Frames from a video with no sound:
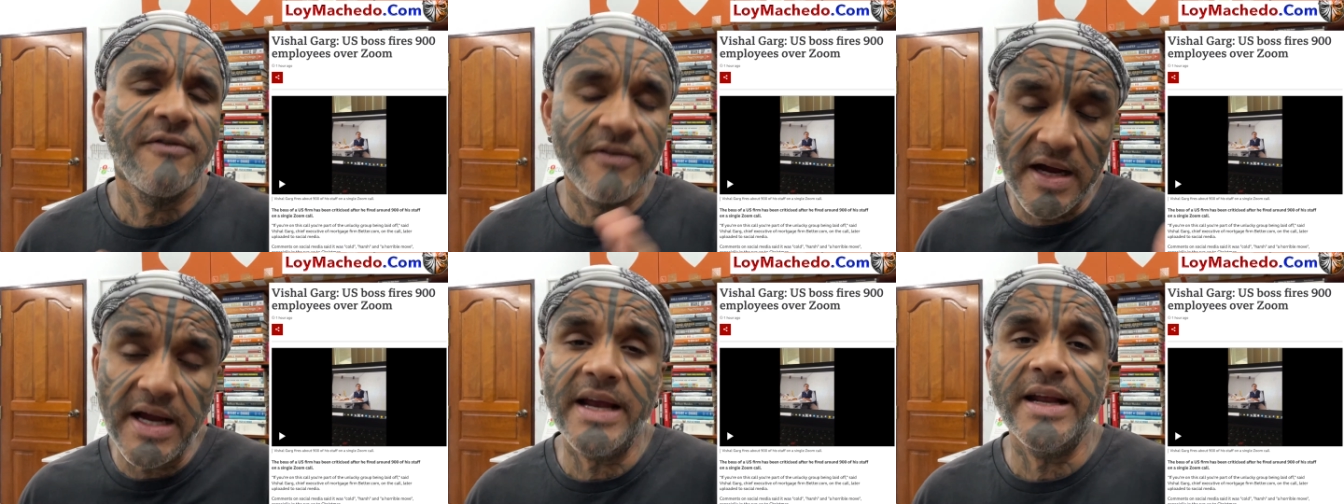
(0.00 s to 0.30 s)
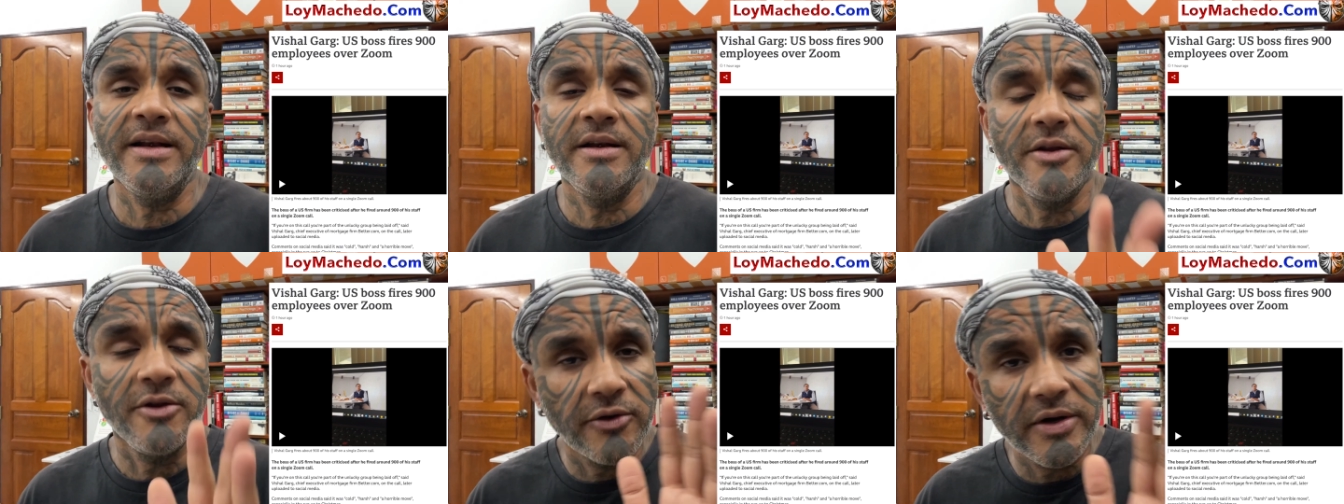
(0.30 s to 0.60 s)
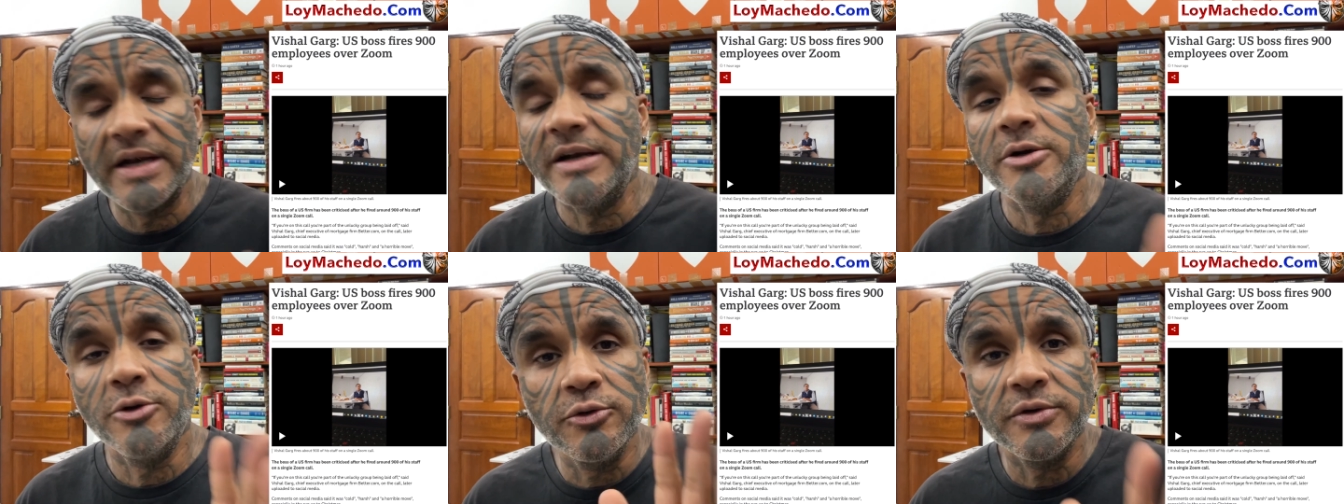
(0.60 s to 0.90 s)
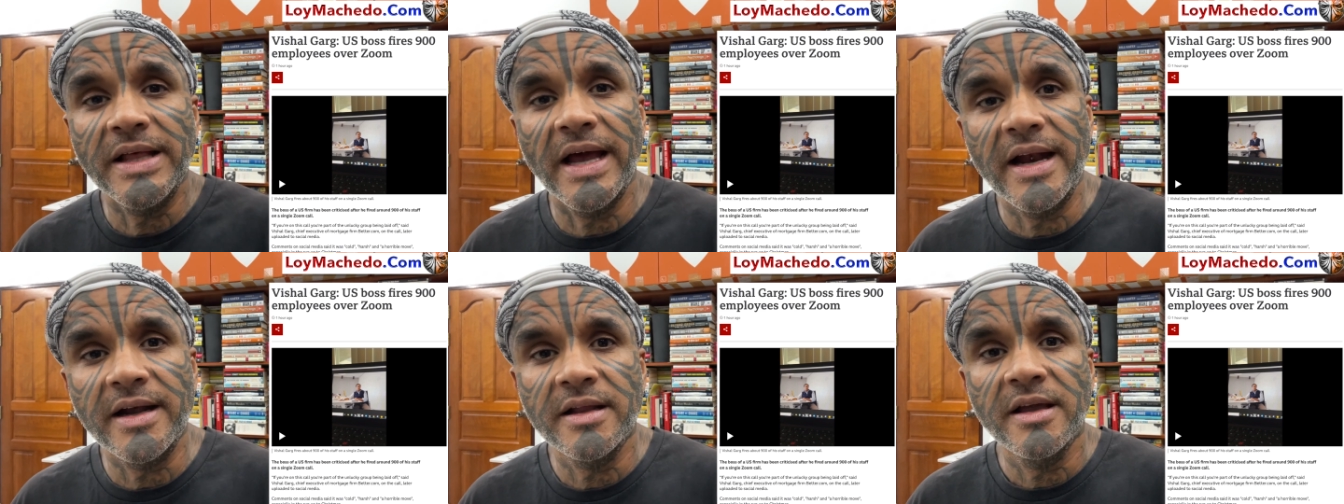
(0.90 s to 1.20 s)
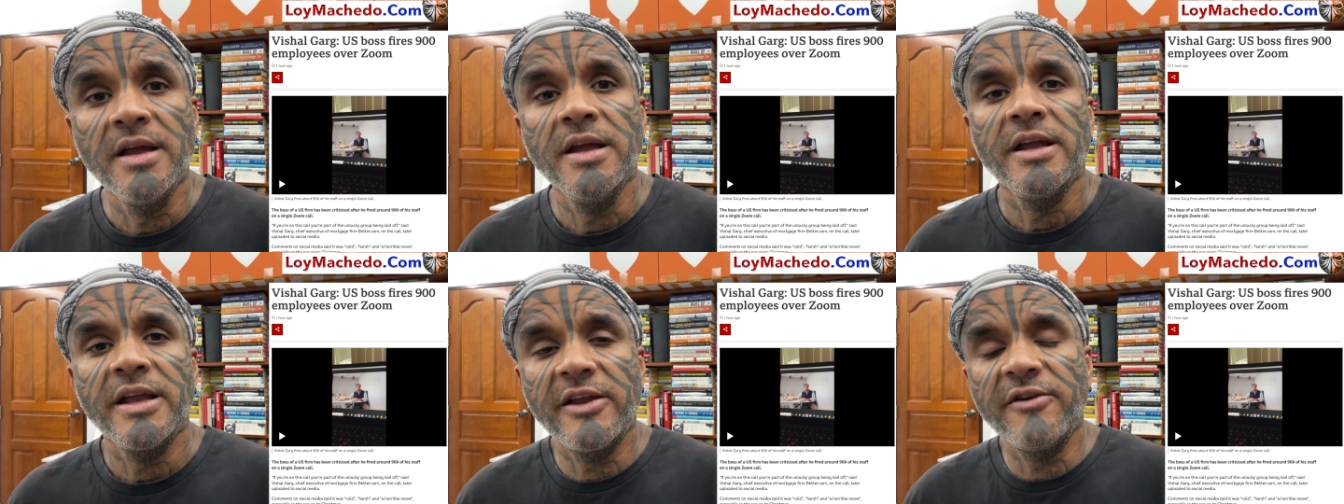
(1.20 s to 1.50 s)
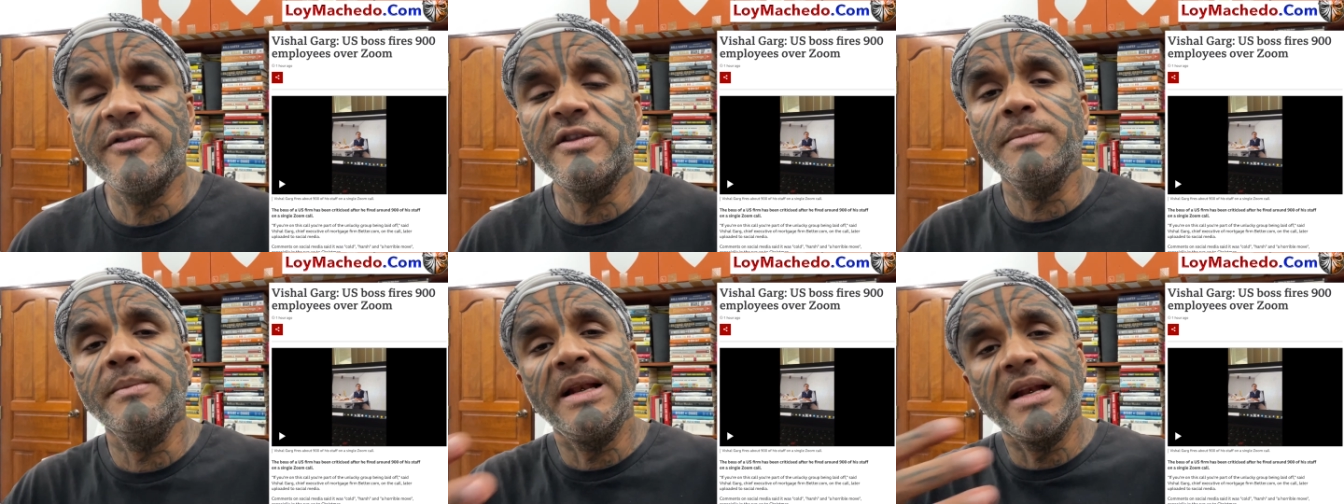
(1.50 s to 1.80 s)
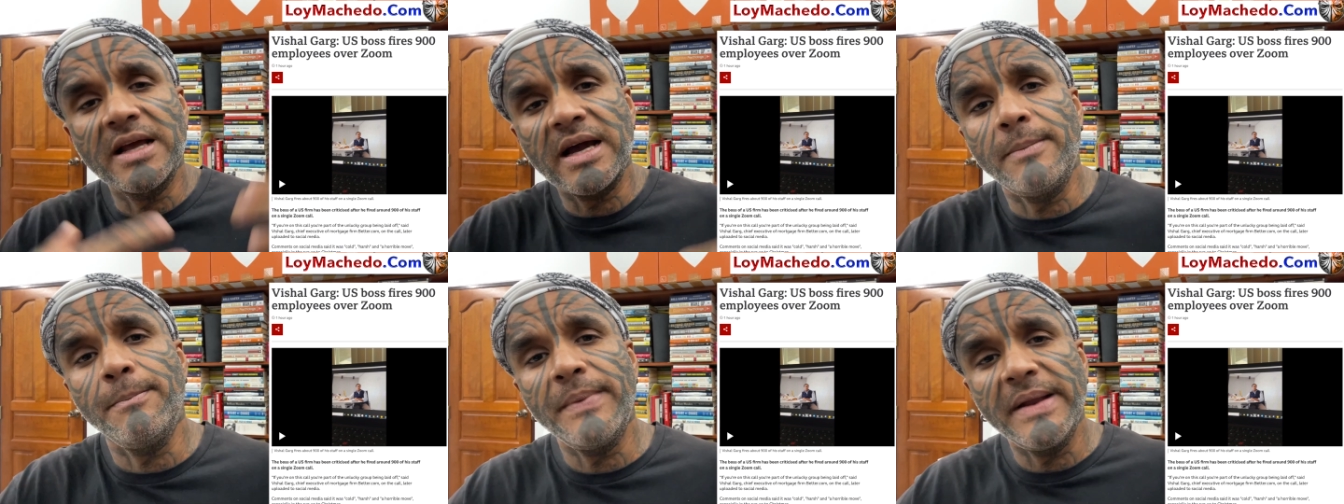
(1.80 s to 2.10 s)
fine, you can do that. Give the
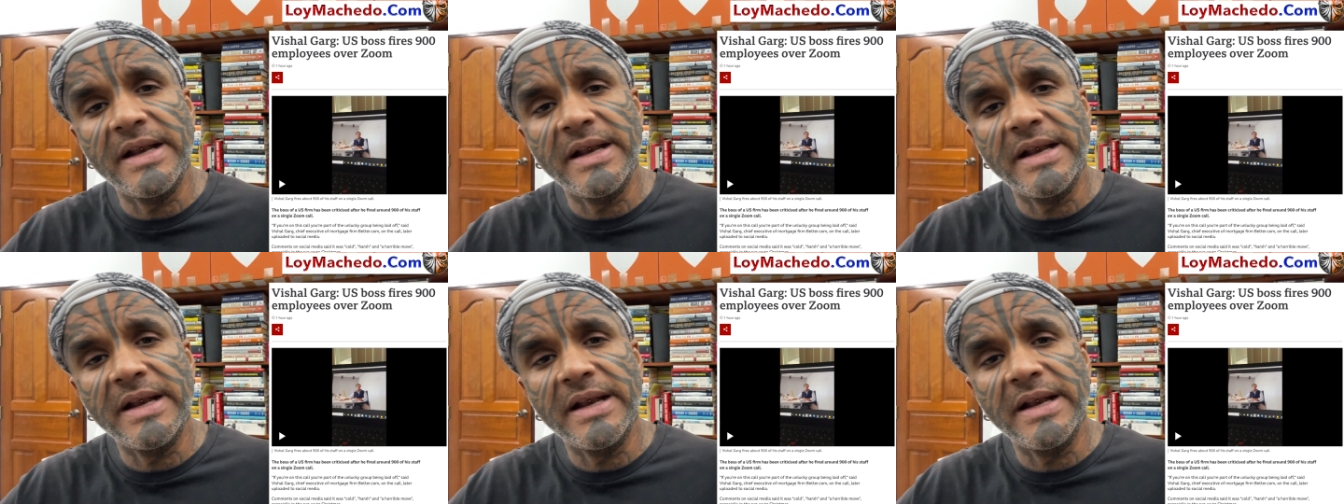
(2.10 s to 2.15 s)
milk up